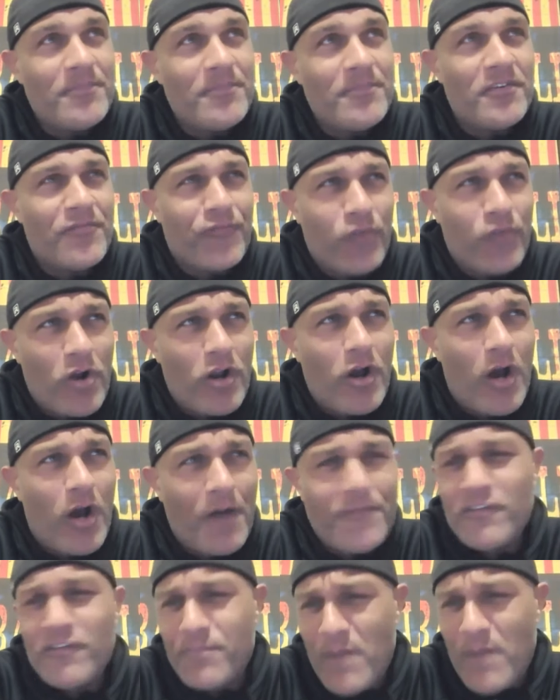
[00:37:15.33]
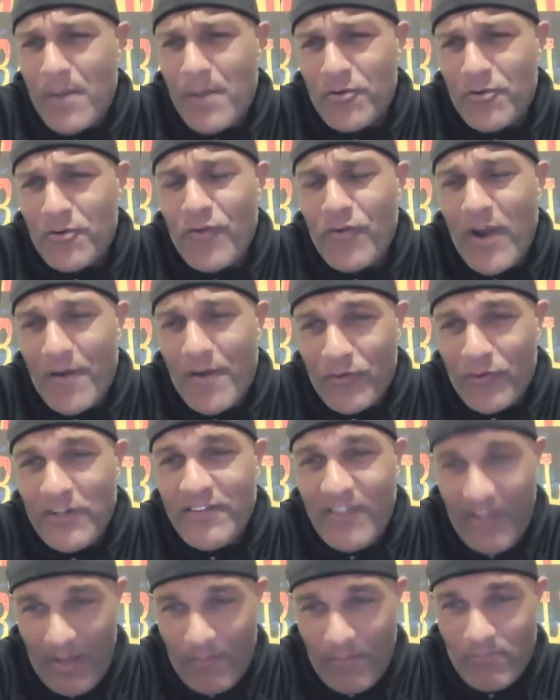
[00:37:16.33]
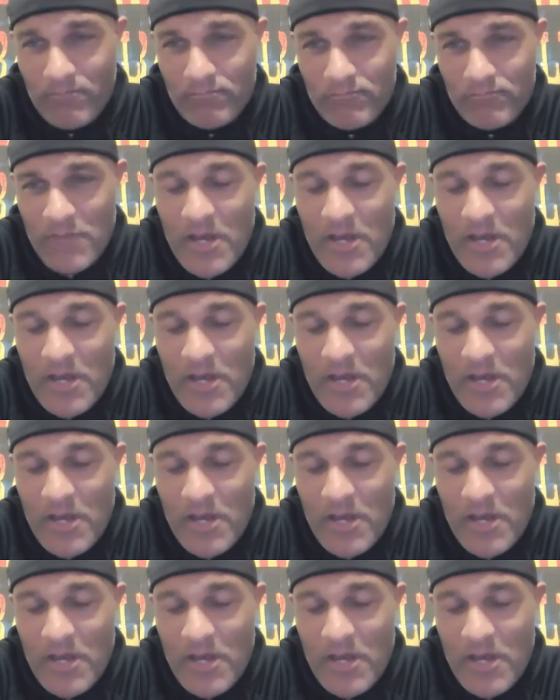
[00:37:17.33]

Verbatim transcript: to front office members for every team